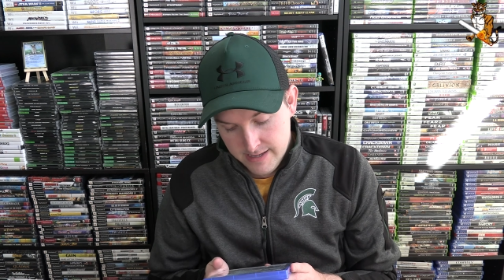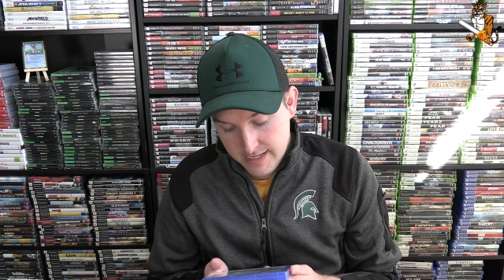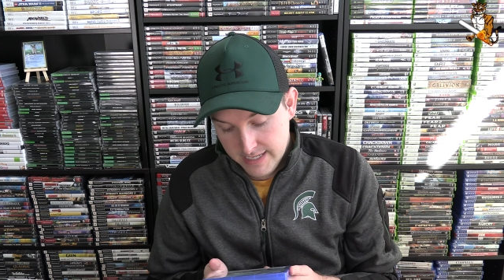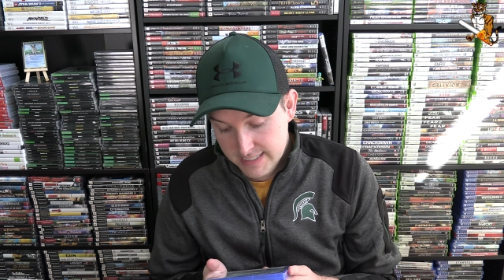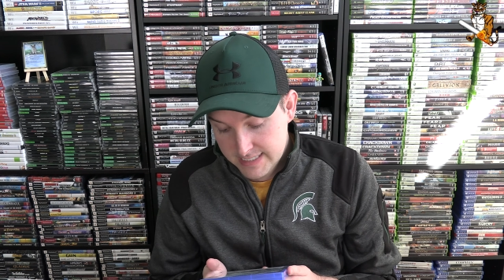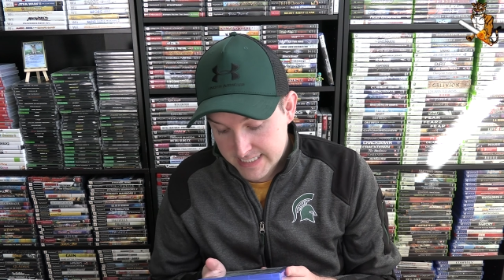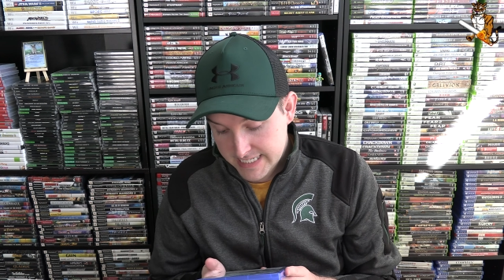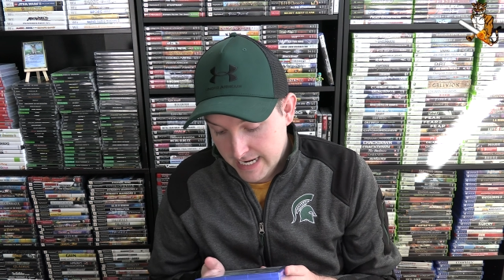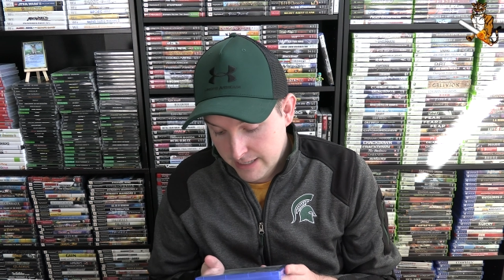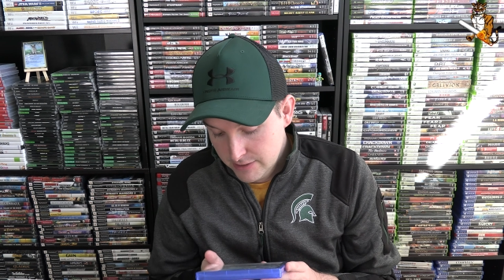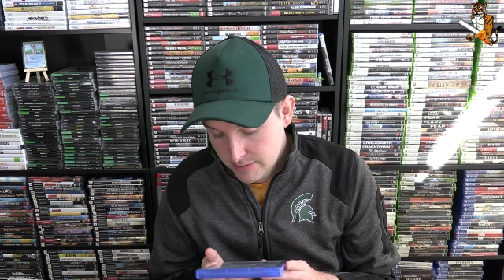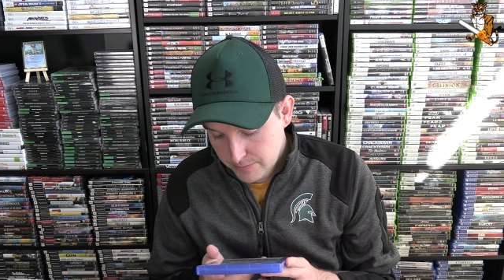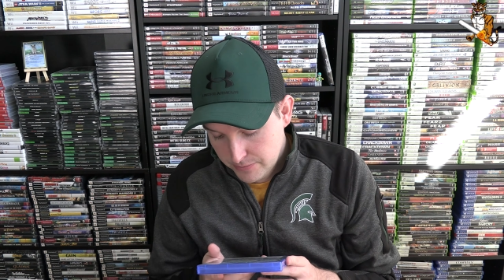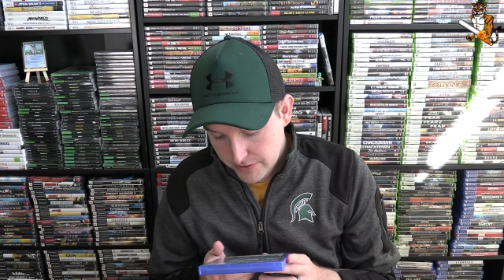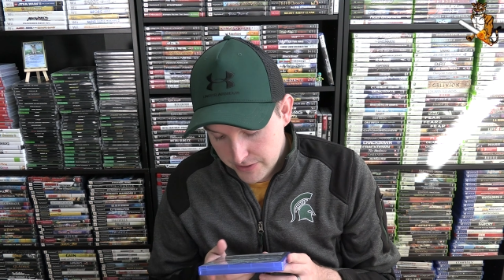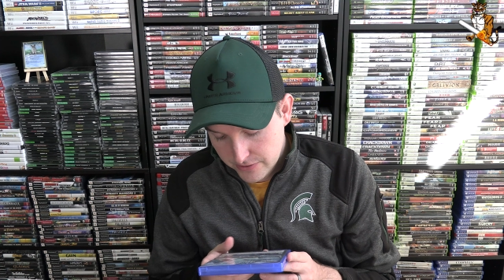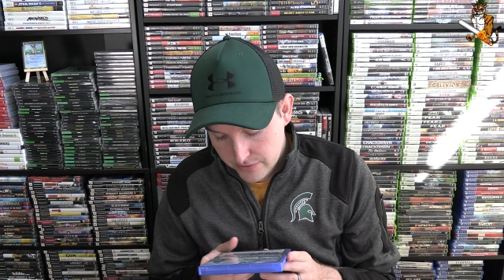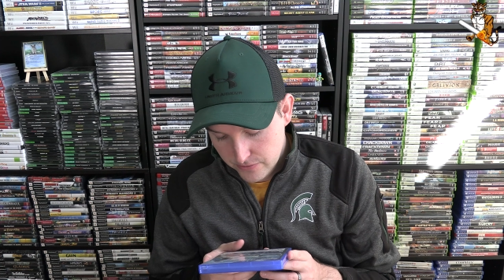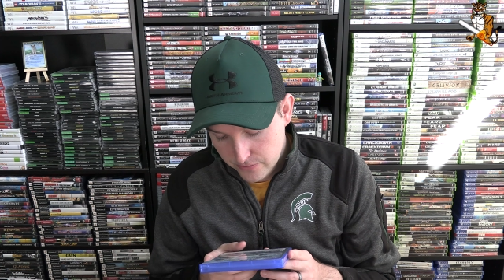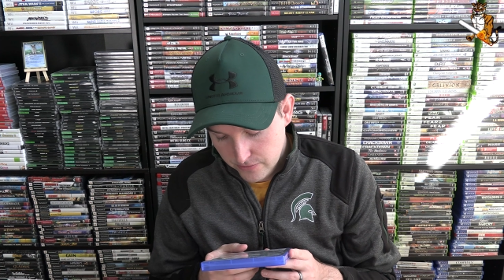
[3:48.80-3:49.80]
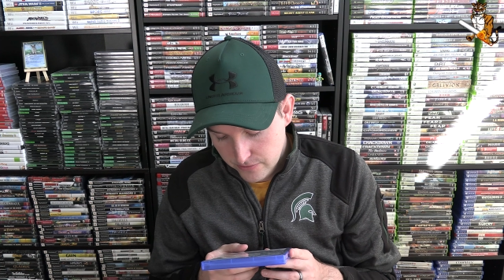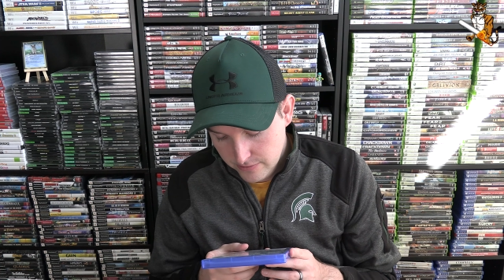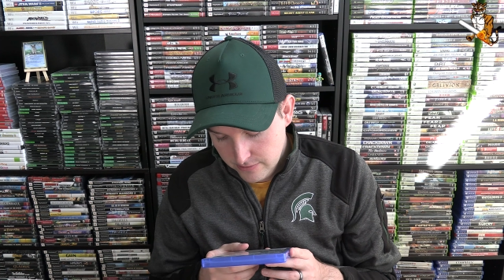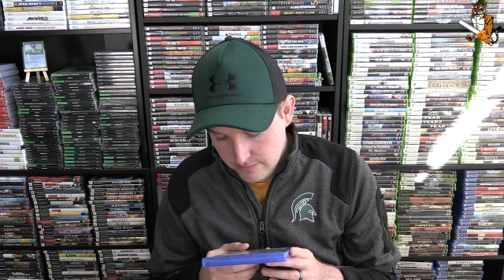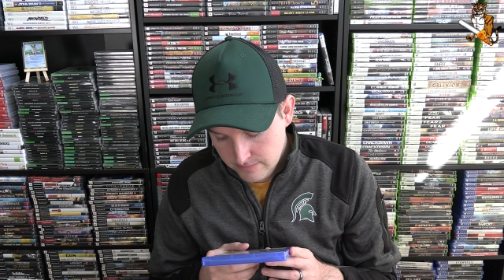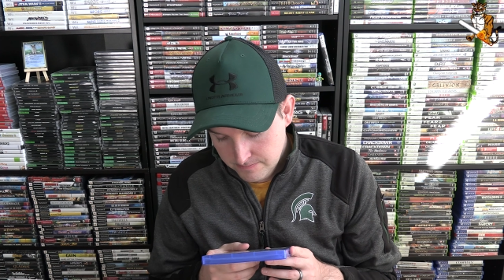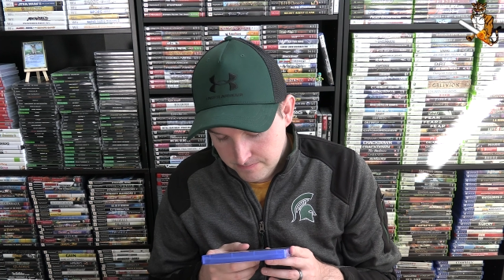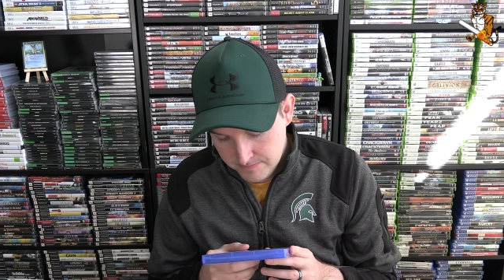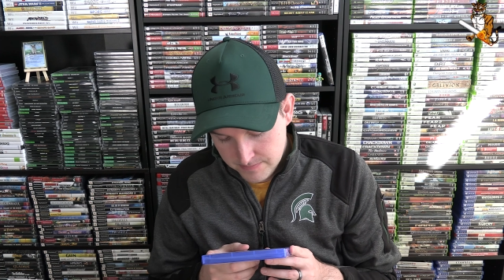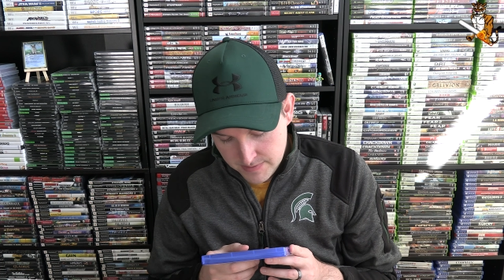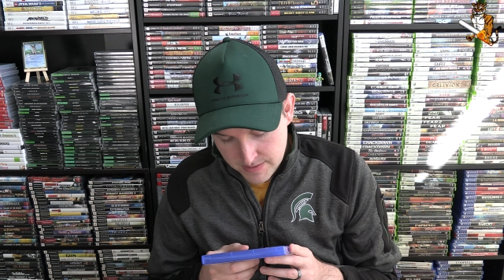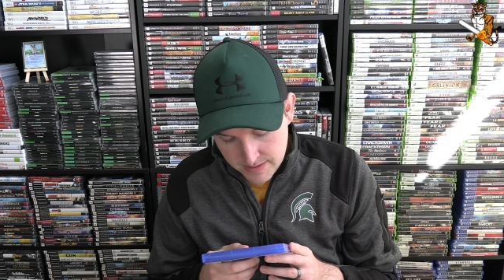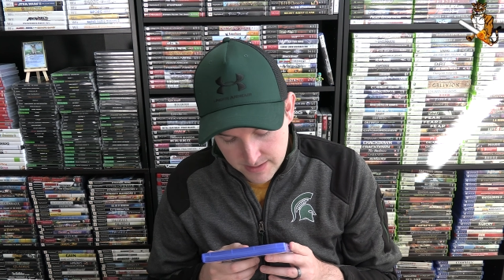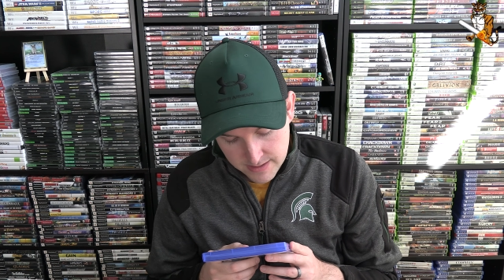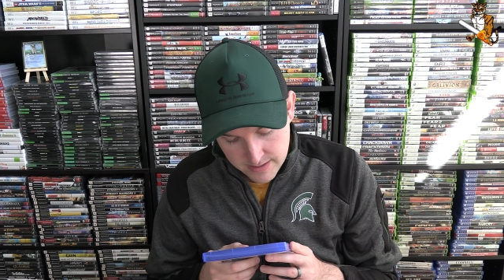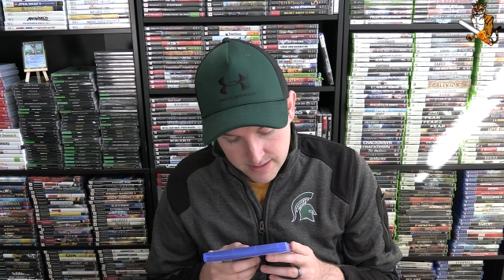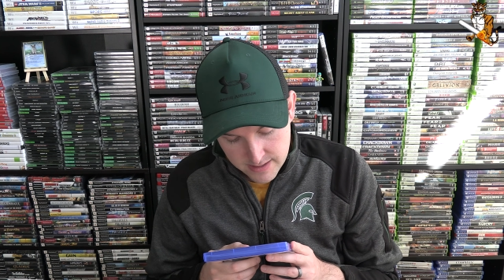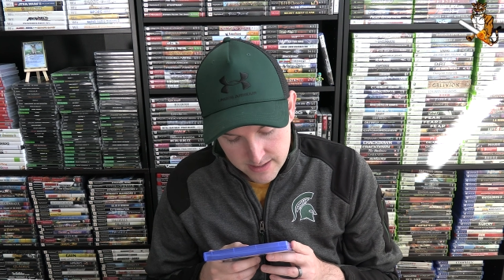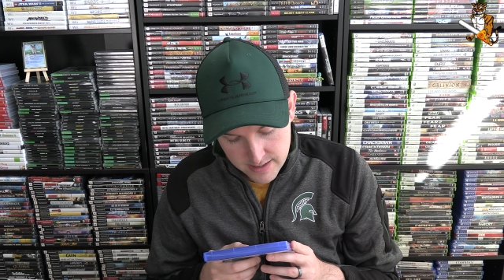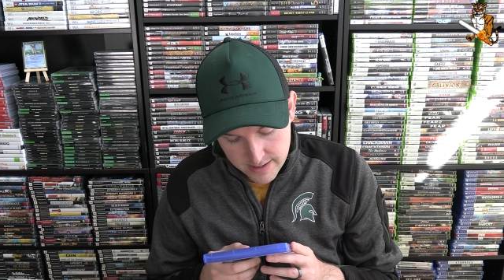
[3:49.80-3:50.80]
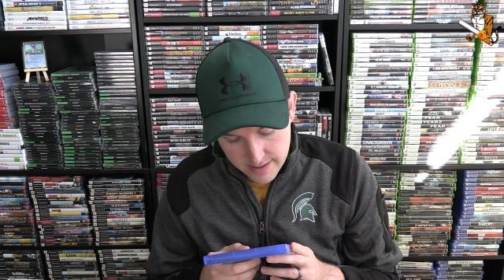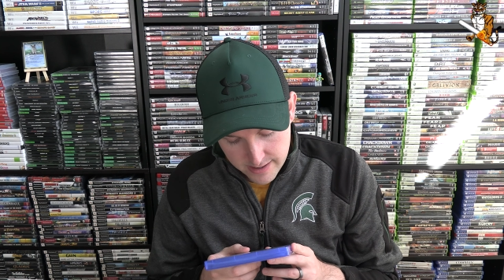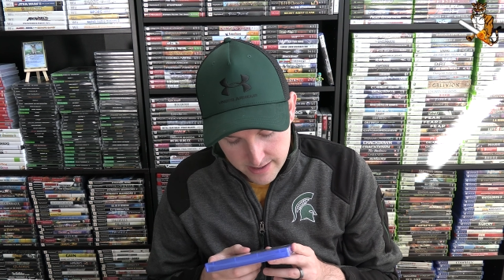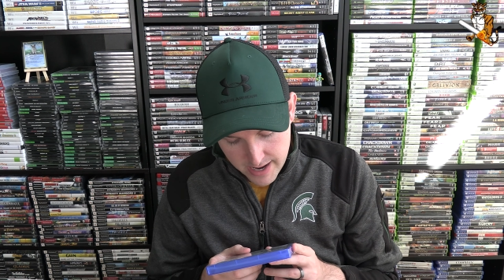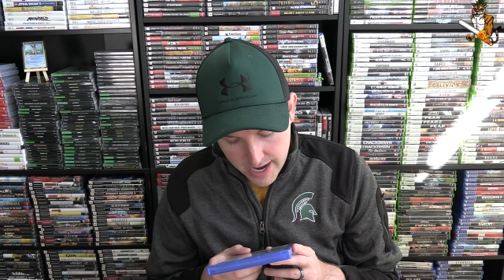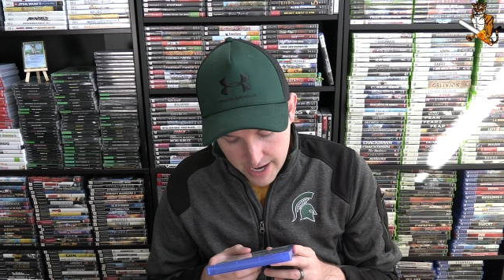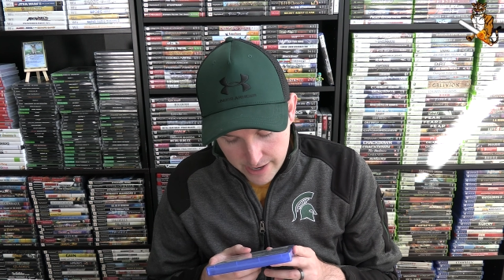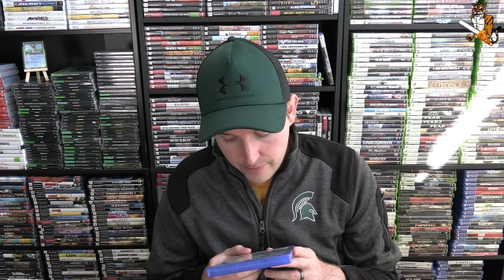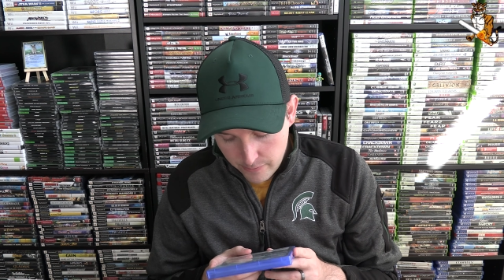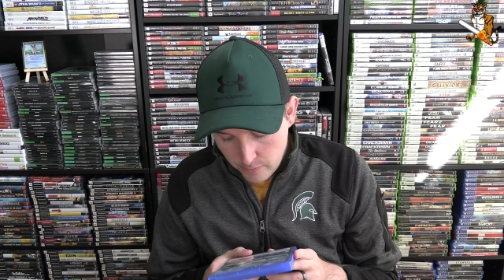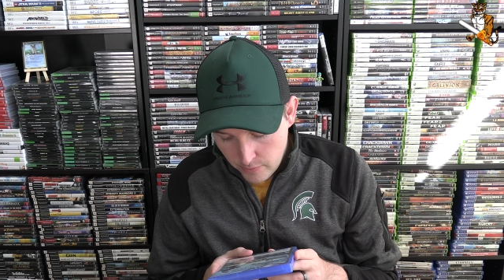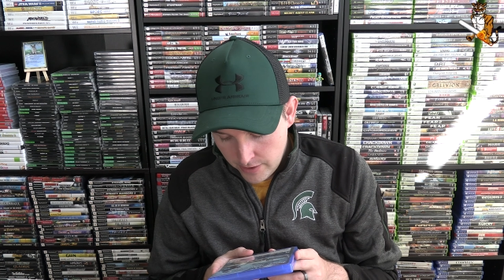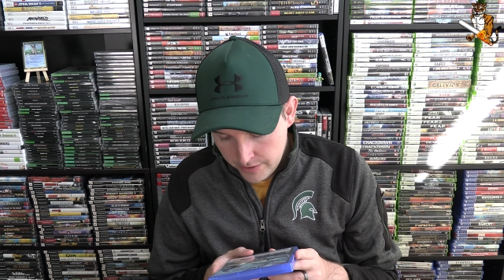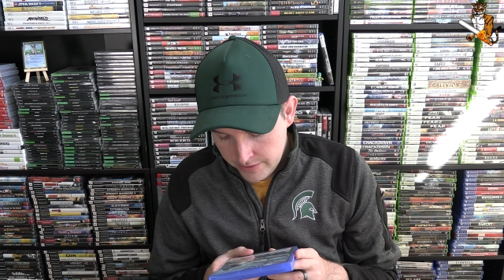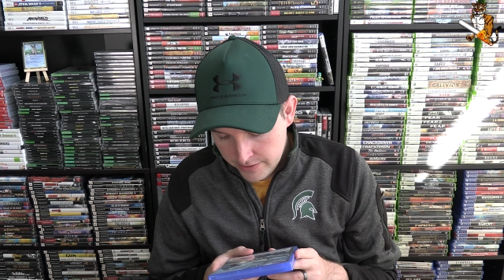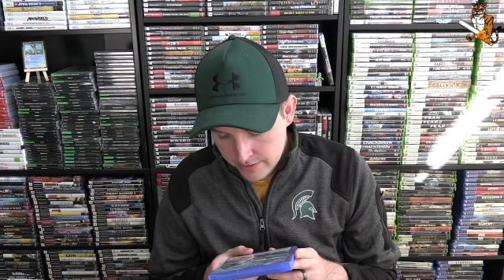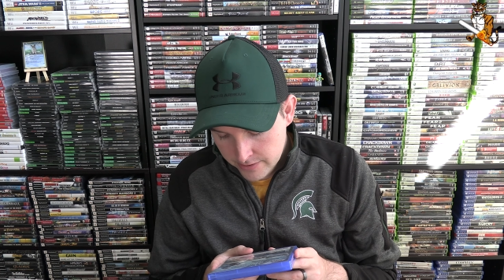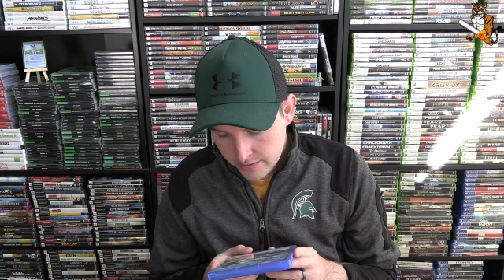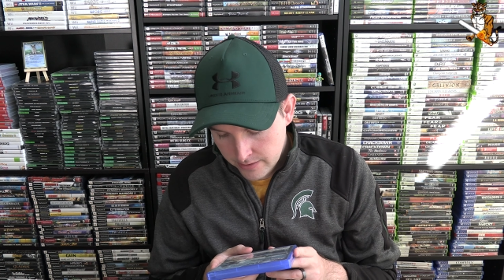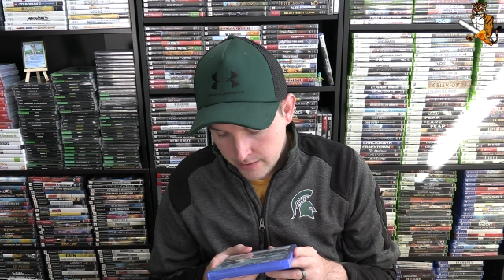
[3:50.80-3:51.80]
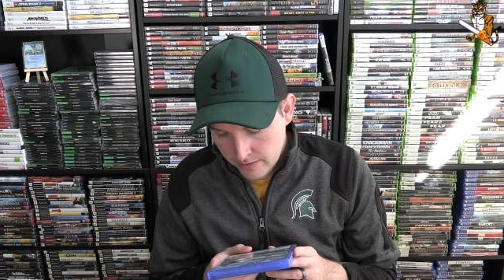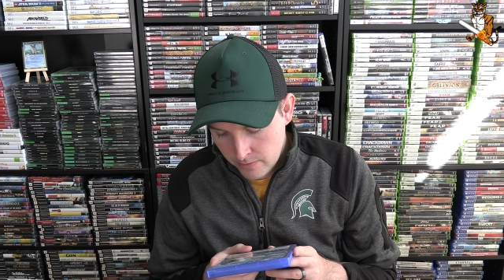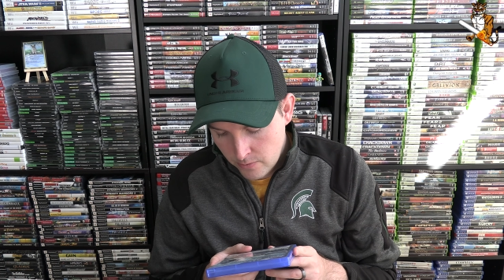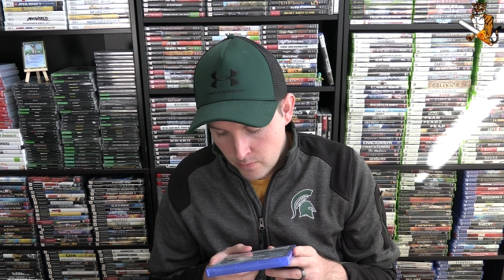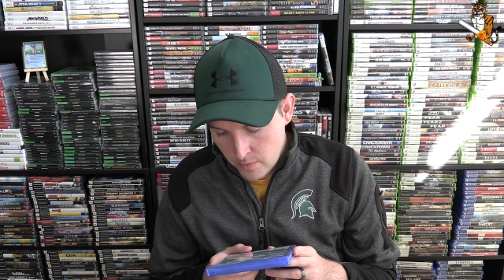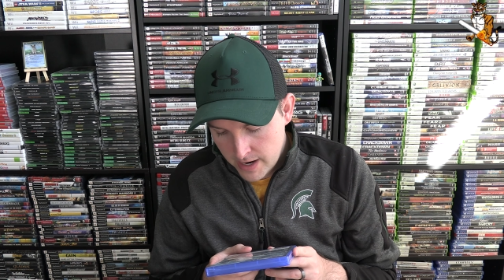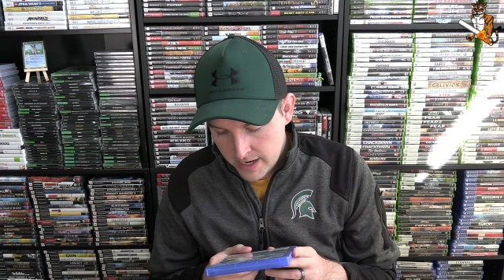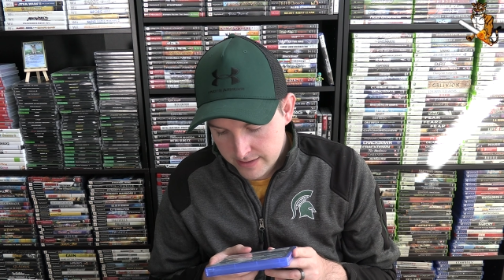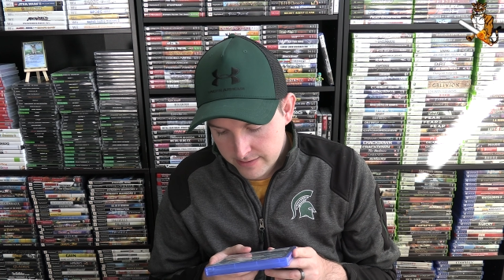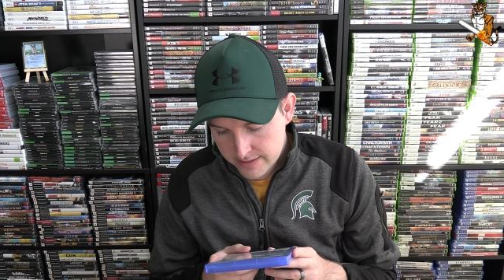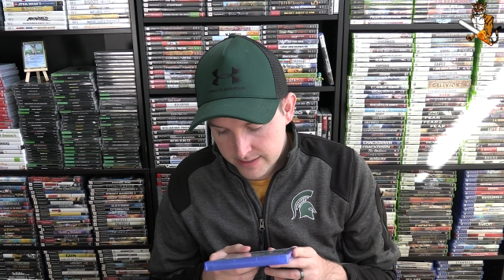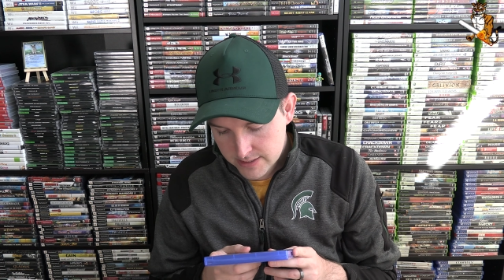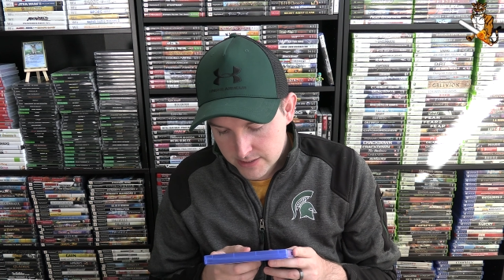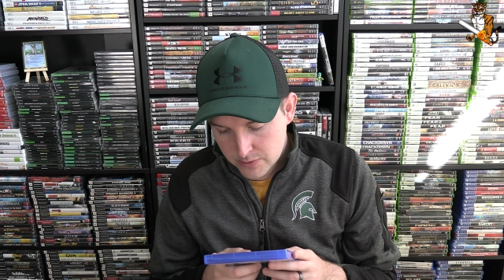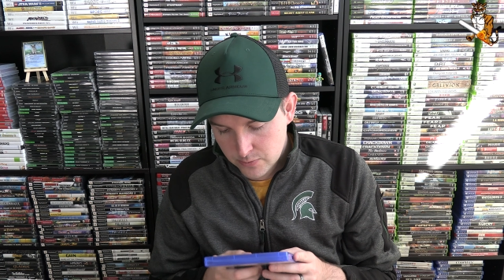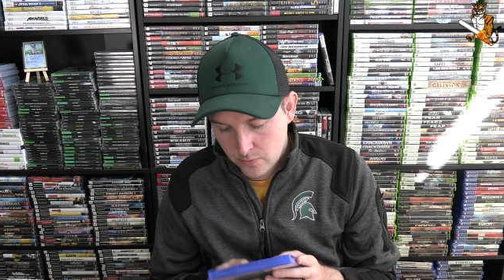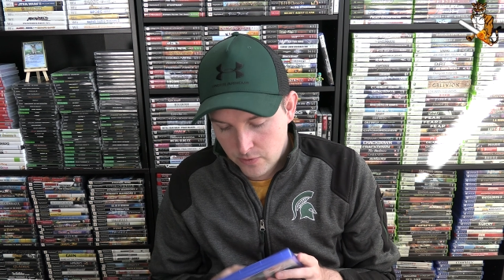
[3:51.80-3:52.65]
it sounds pretty cool. I wonder why this